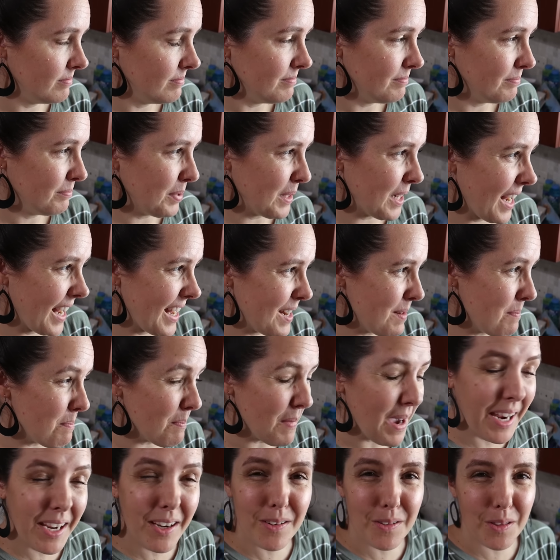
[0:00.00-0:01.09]
But I
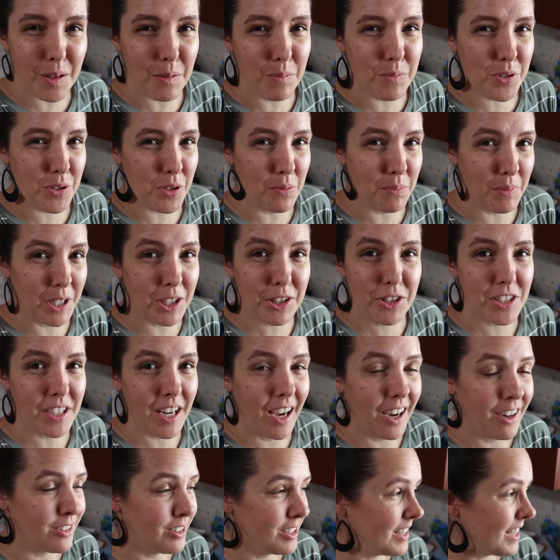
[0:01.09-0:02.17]
admire them so much
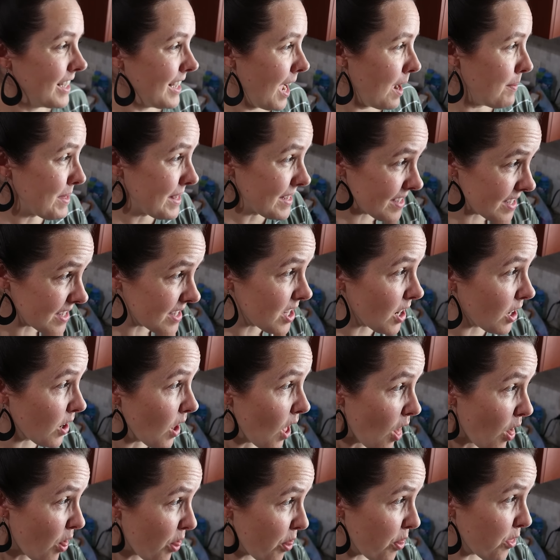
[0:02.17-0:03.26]
now. I mean, this is
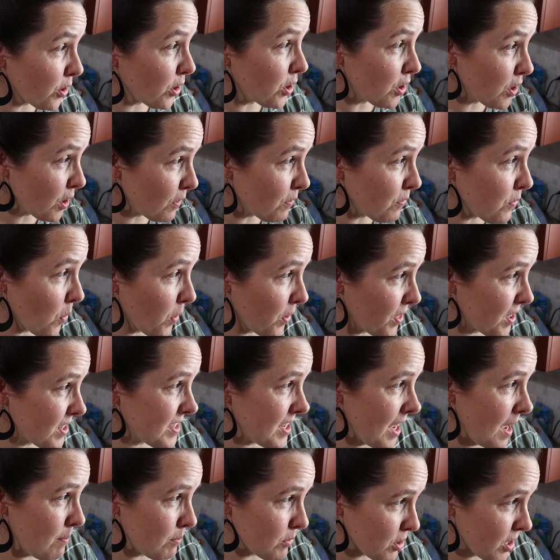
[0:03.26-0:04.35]
their third or fourth
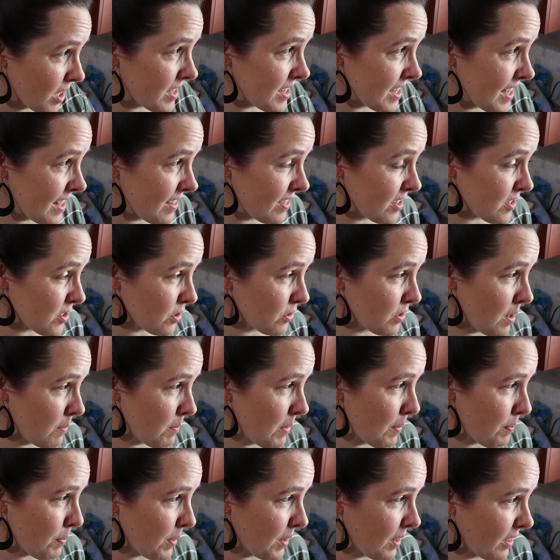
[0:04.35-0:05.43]
attempt trying to get this crumb up